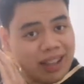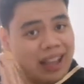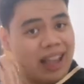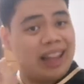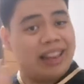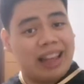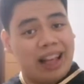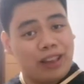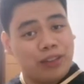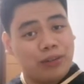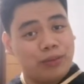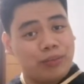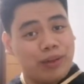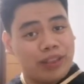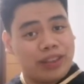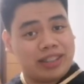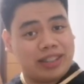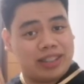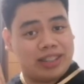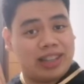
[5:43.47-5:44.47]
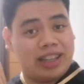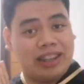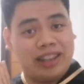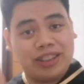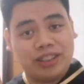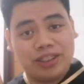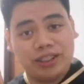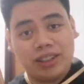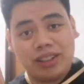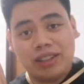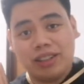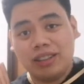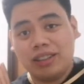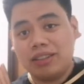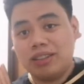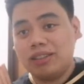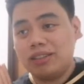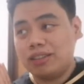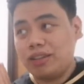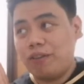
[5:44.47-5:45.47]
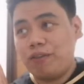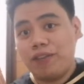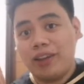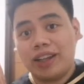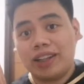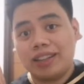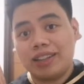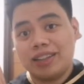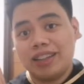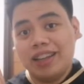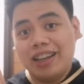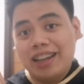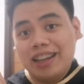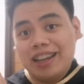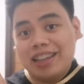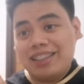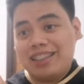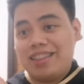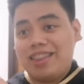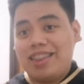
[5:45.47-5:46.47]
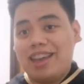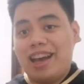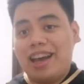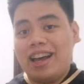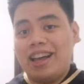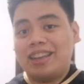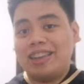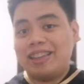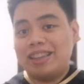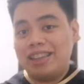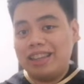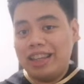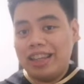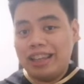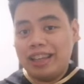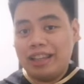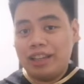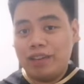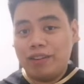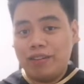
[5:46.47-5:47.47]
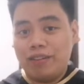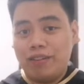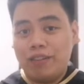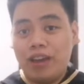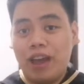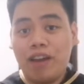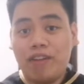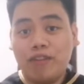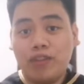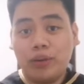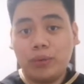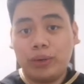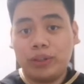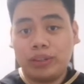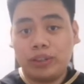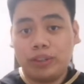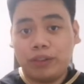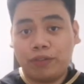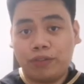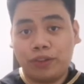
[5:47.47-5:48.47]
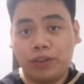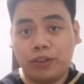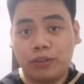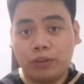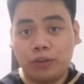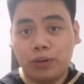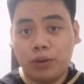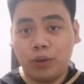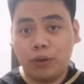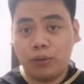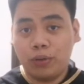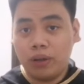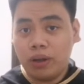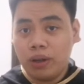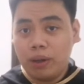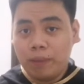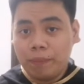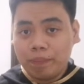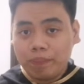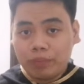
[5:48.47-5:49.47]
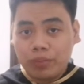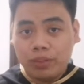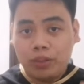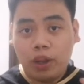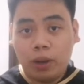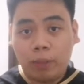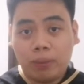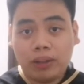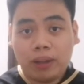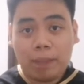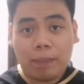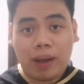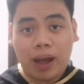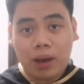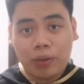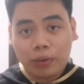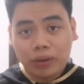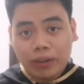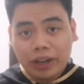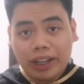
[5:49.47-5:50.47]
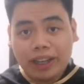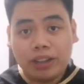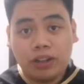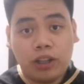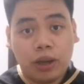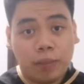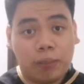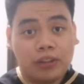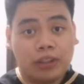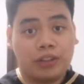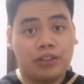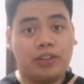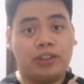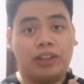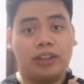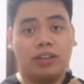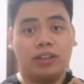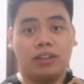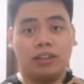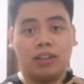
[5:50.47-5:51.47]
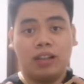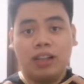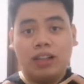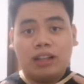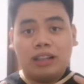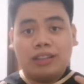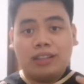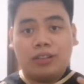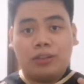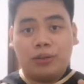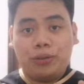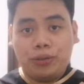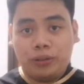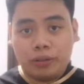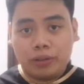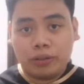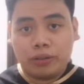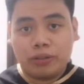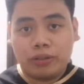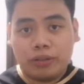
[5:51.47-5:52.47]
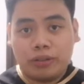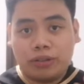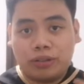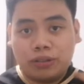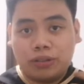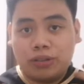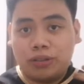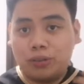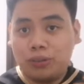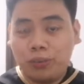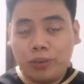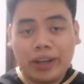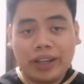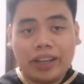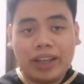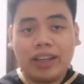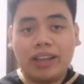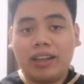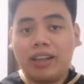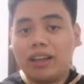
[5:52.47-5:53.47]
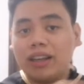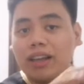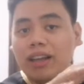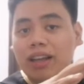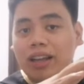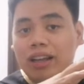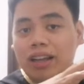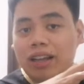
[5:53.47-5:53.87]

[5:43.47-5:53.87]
And Elbow Breath's additional effect is that they give everyone in the front row double the power and double the critical. So you're swinging